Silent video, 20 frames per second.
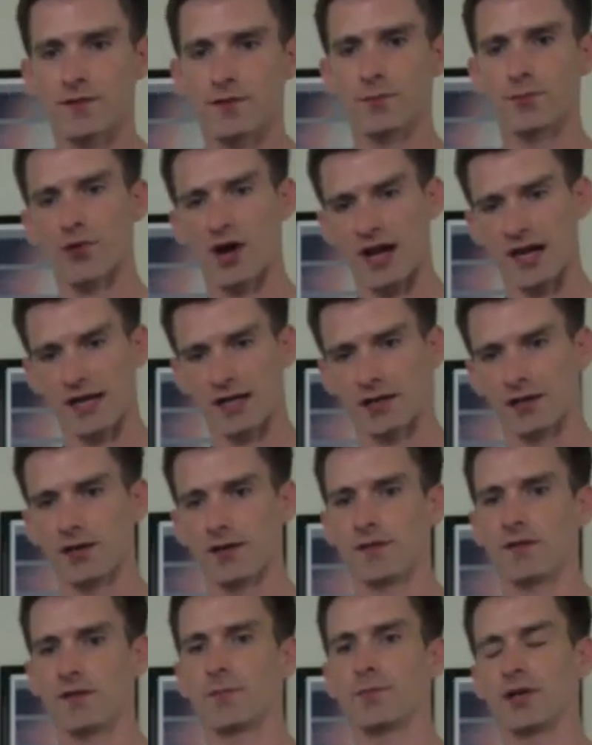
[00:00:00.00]
brain
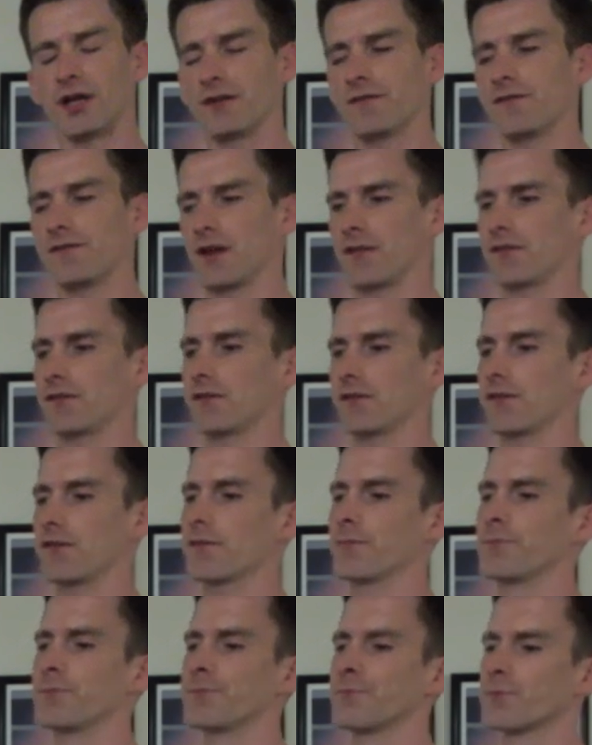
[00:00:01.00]
and the blood vessels.